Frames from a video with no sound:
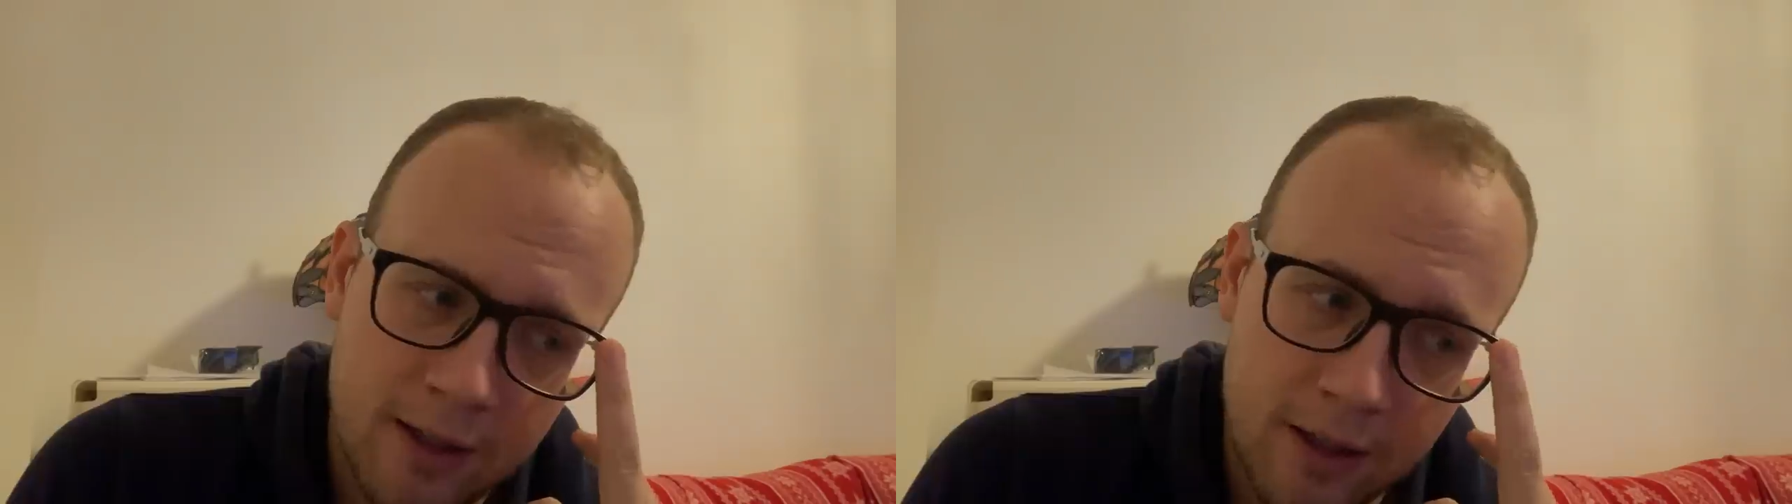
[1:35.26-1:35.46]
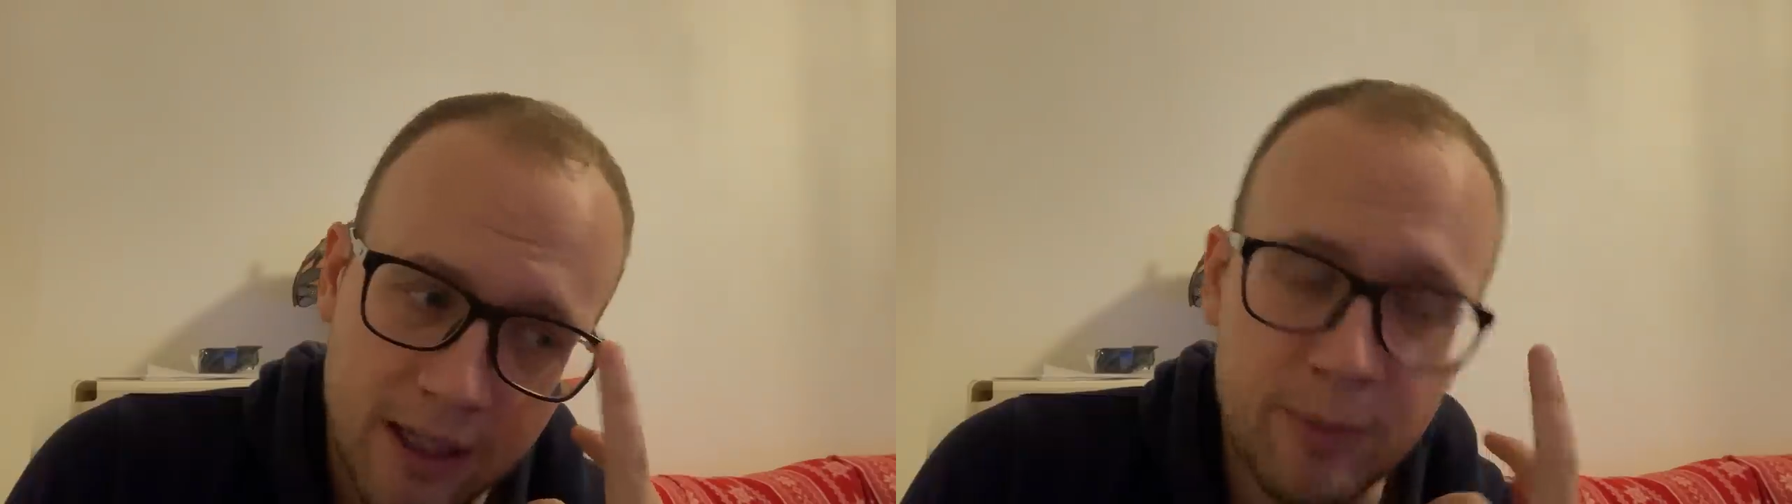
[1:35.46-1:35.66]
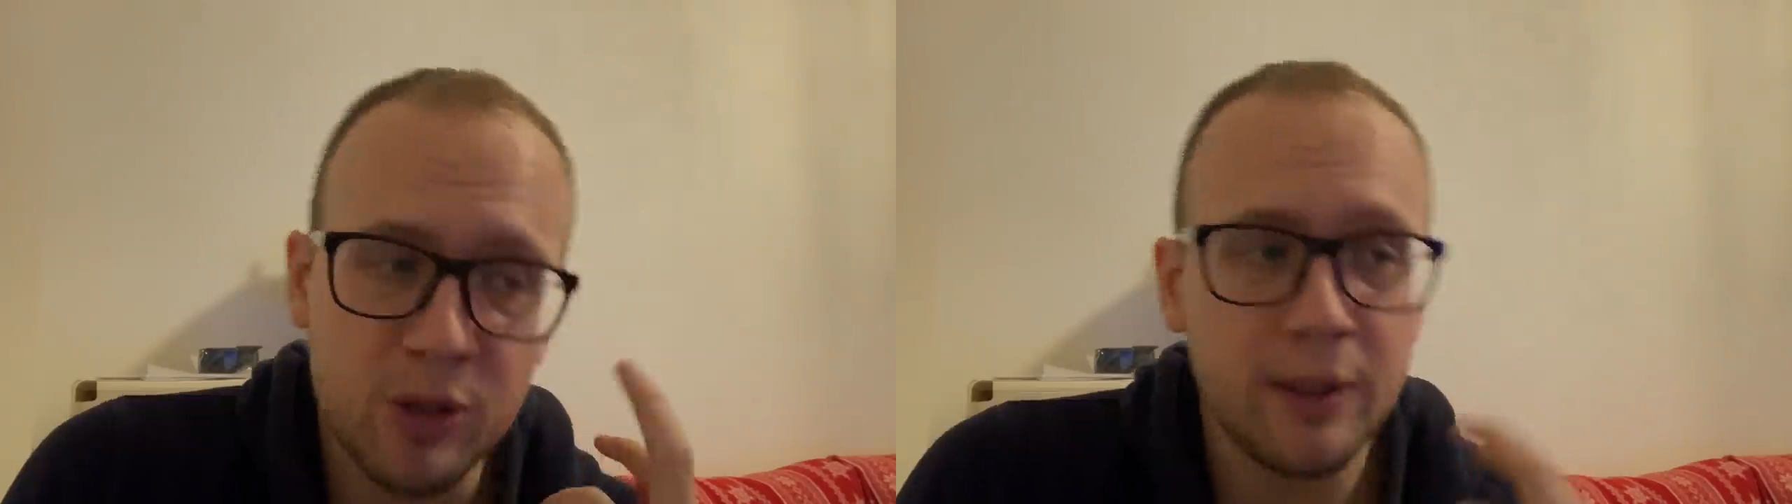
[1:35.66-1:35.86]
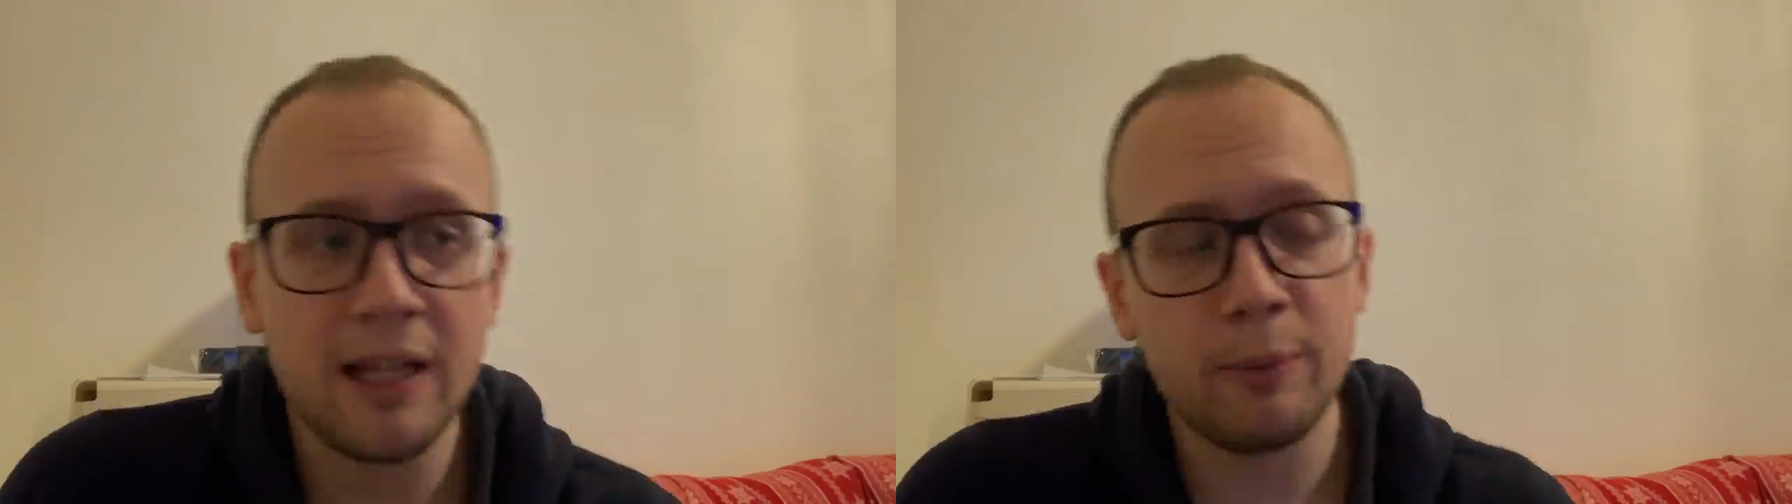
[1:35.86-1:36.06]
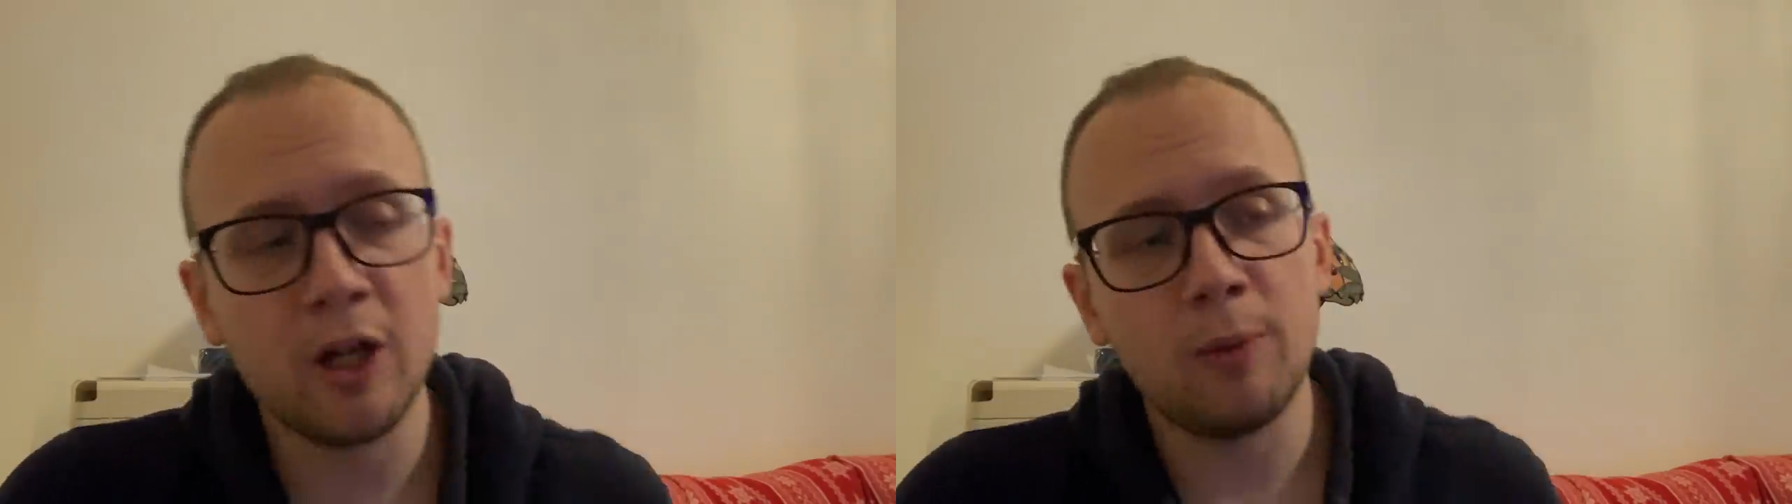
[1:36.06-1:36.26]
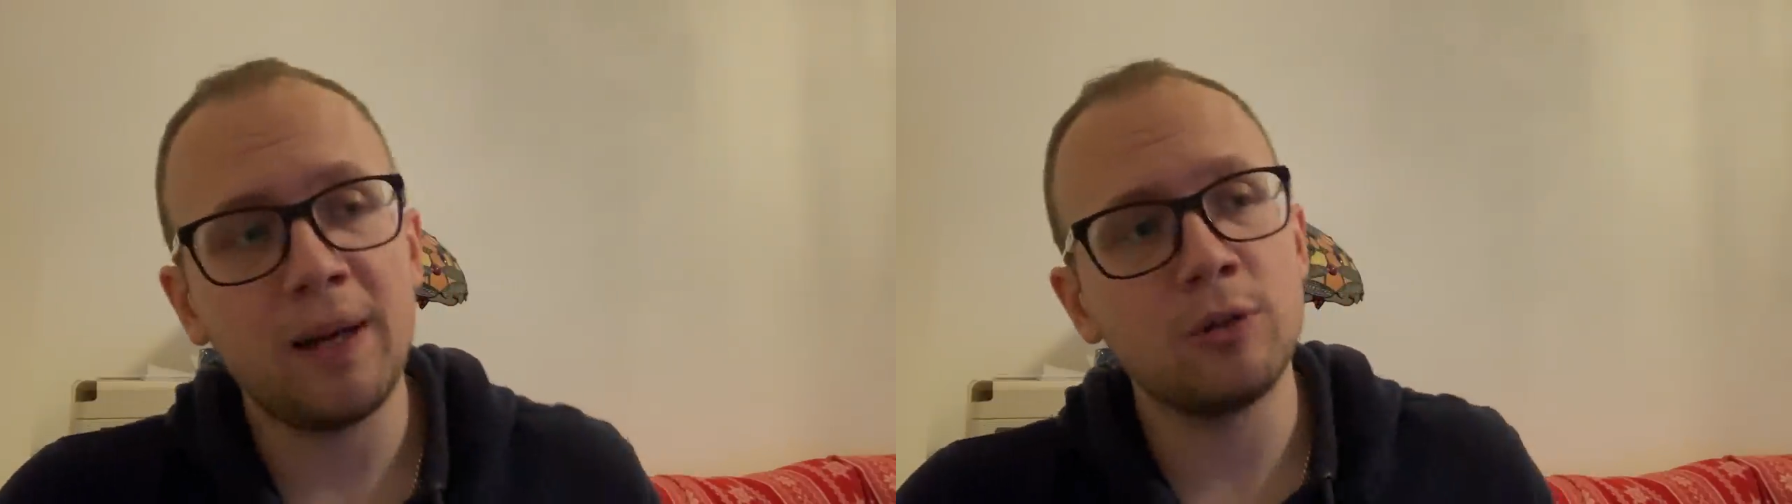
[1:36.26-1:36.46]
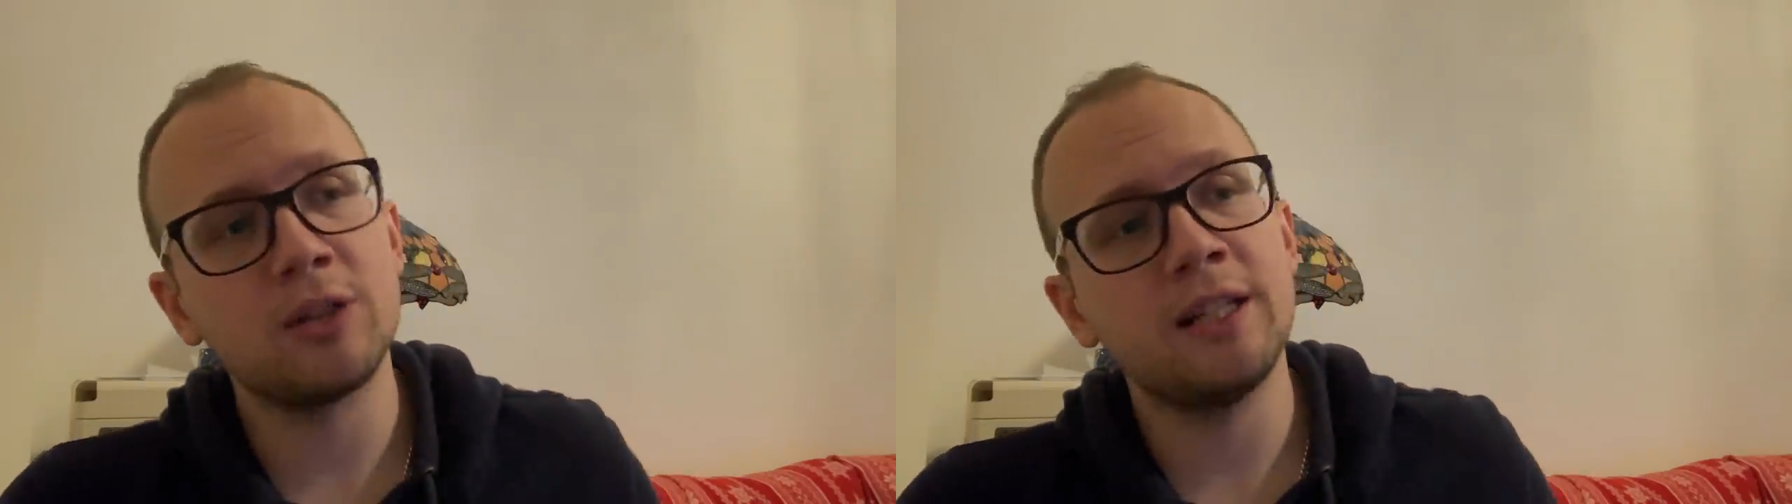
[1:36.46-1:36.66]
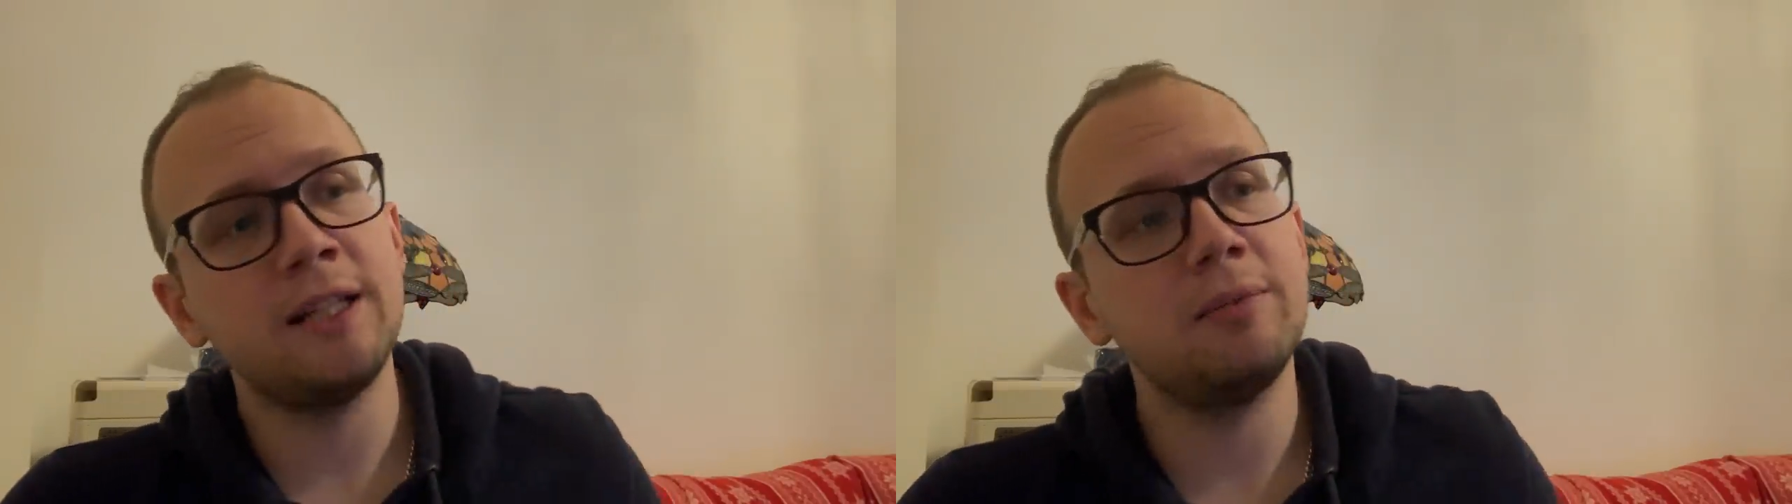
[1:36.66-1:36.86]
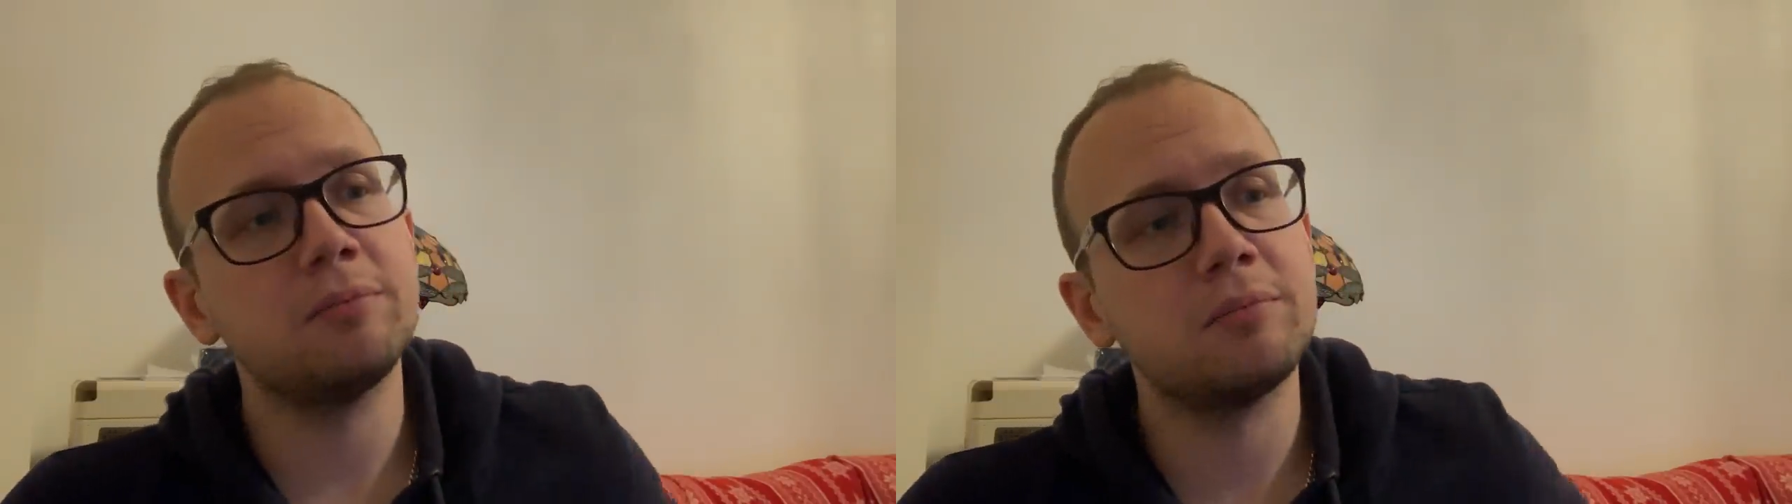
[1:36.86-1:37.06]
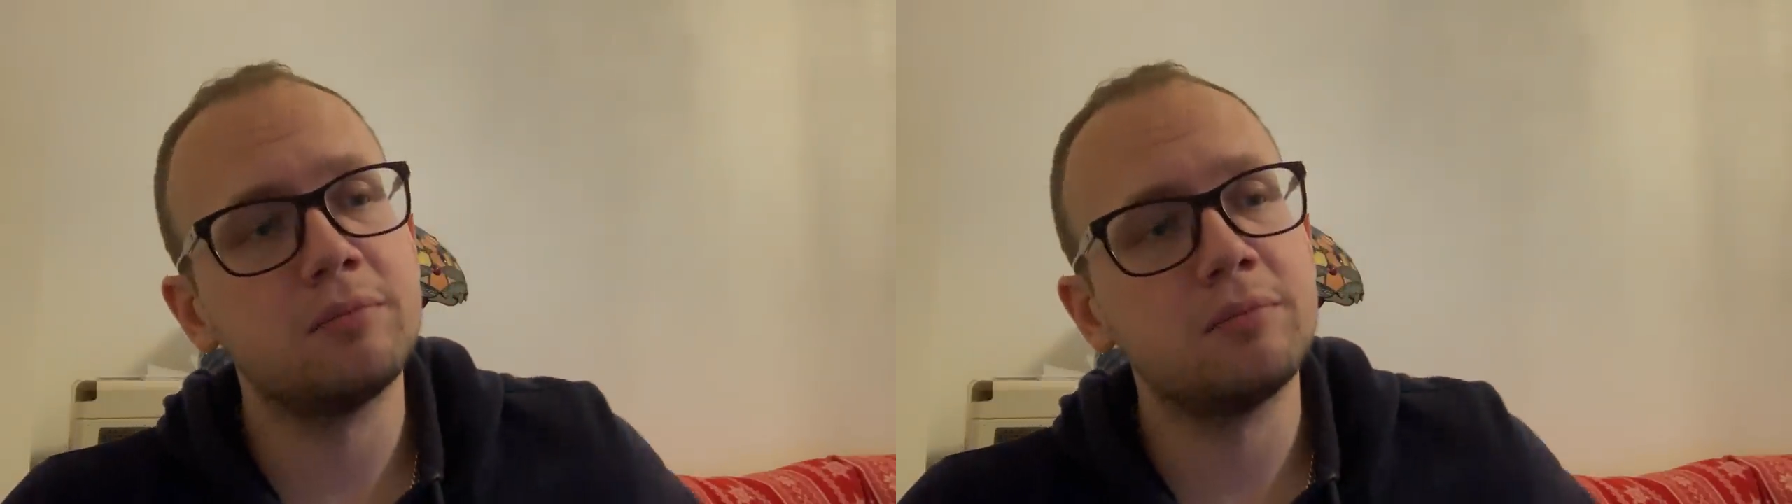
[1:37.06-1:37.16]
In between that, we got a penalty.